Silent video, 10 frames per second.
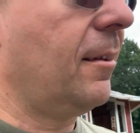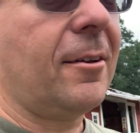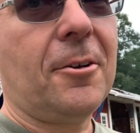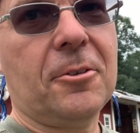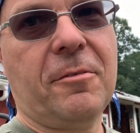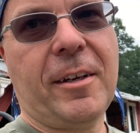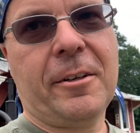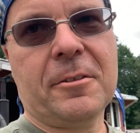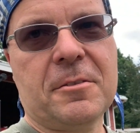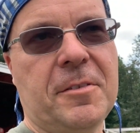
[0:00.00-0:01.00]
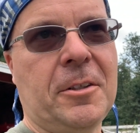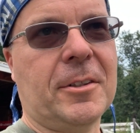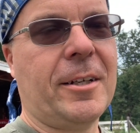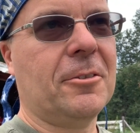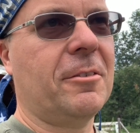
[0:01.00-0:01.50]
cultivators, field
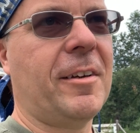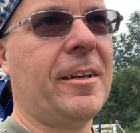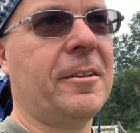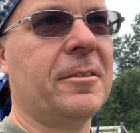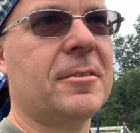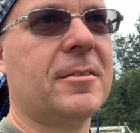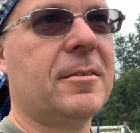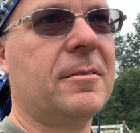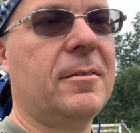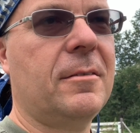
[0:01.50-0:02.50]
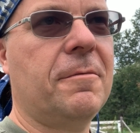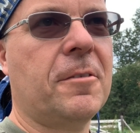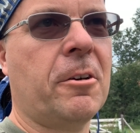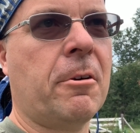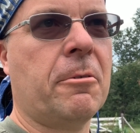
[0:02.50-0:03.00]
cultivators,
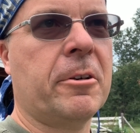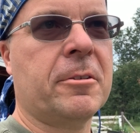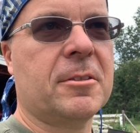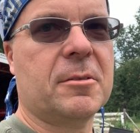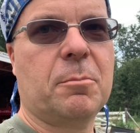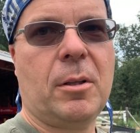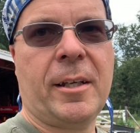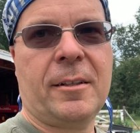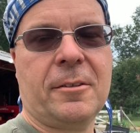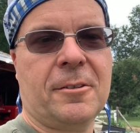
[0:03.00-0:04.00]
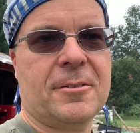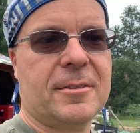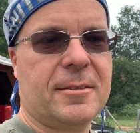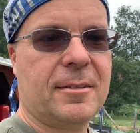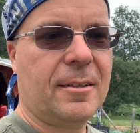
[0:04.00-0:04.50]
furrowers,
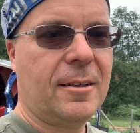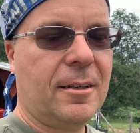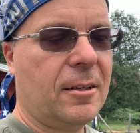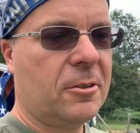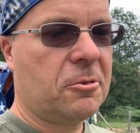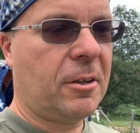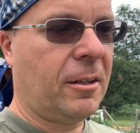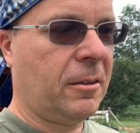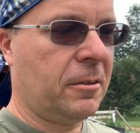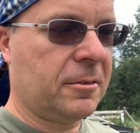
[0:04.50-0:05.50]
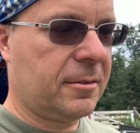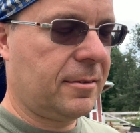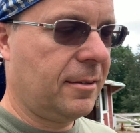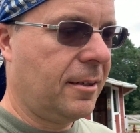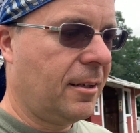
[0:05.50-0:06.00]
planters, trailers,
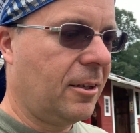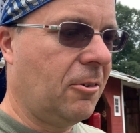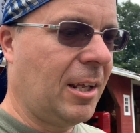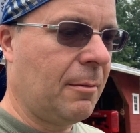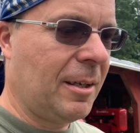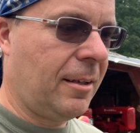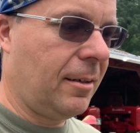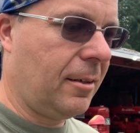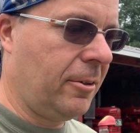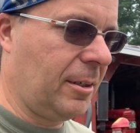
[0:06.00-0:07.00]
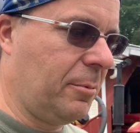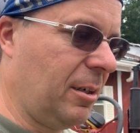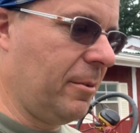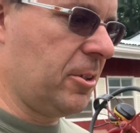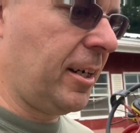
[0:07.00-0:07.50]
you name it, you could
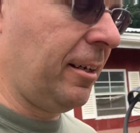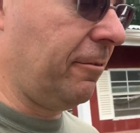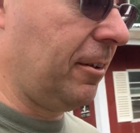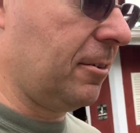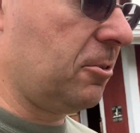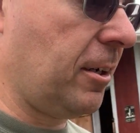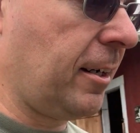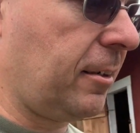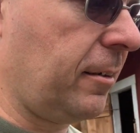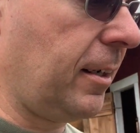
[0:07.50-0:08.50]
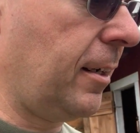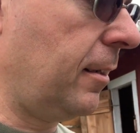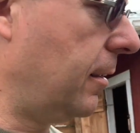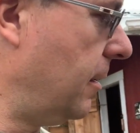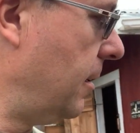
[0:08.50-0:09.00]
pretty much get it for this tractor.
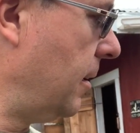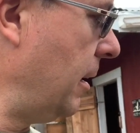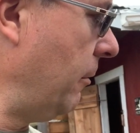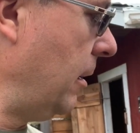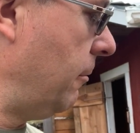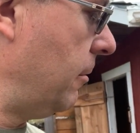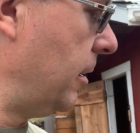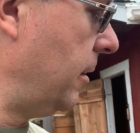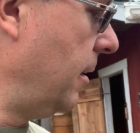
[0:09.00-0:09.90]
And it would